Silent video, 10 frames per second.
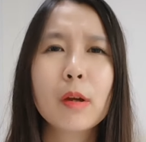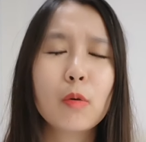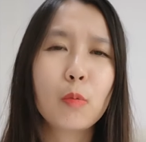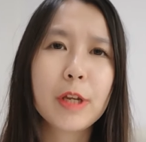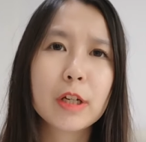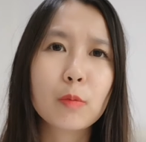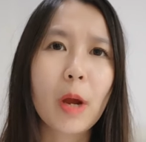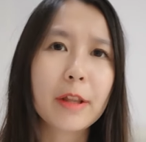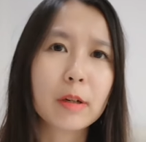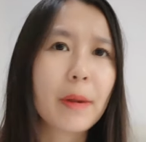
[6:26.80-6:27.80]
weird
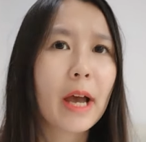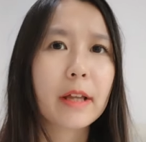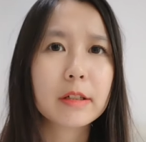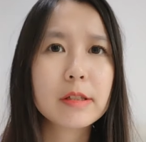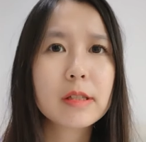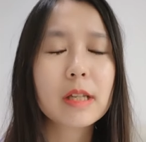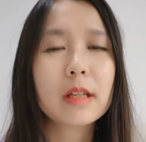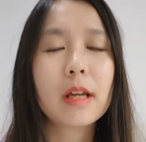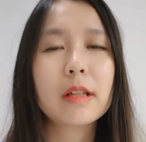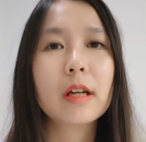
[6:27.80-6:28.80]
weather patterns, and
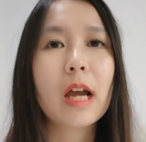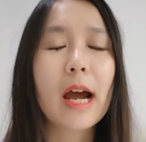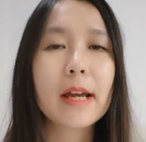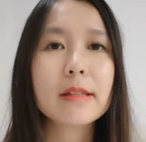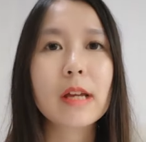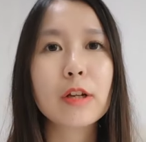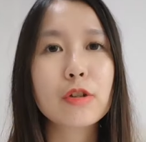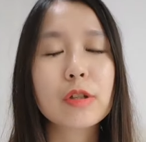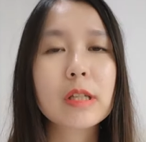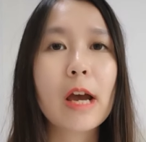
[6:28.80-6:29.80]
a guy started to
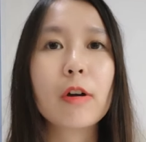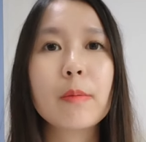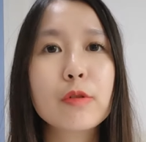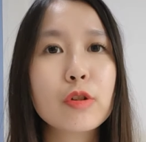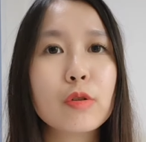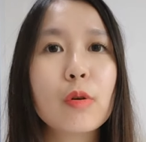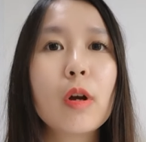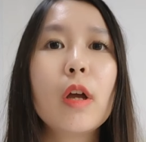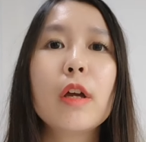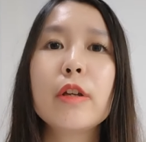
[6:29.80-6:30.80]
tell him to,
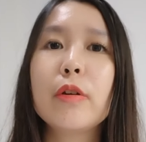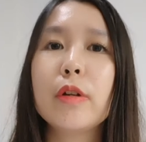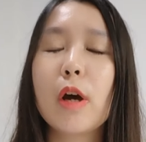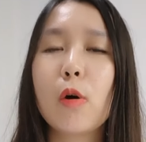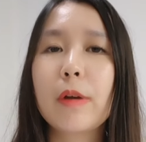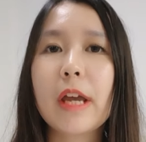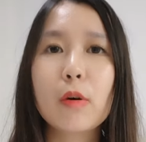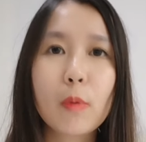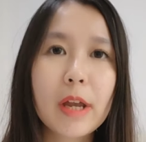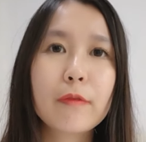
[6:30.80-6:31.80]
you know, get
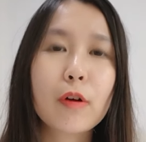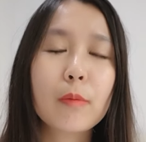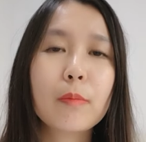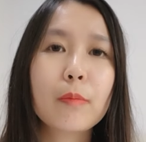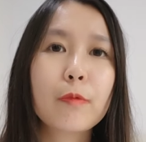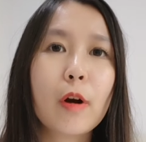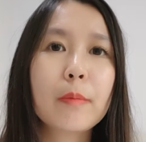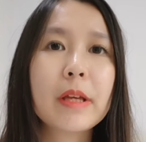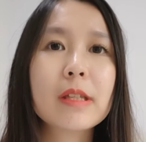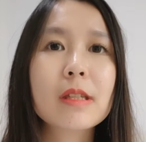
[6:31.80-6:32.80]
away from
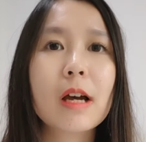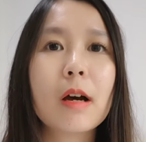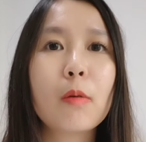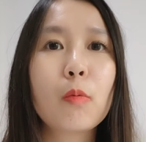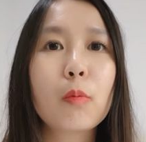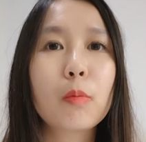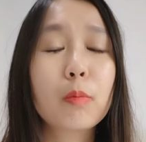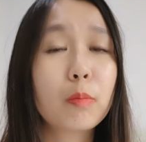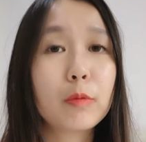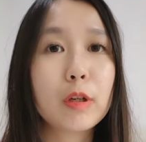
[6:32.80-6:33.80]
his
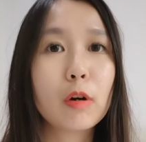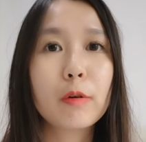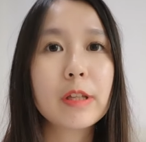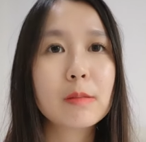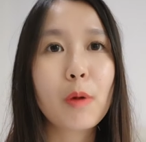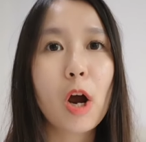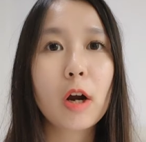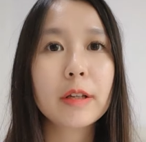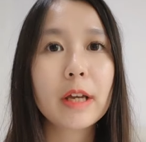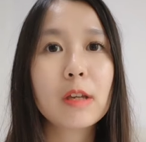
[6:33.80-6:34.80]
you know, his
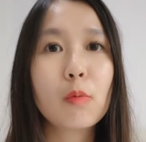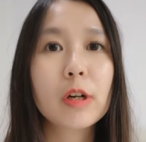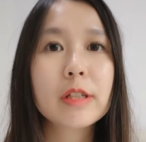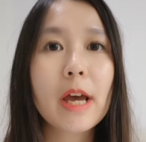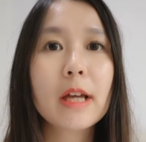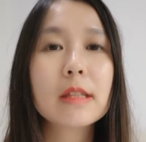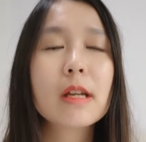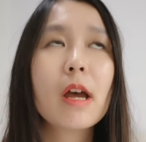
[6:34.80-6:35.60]
bar that he worked at.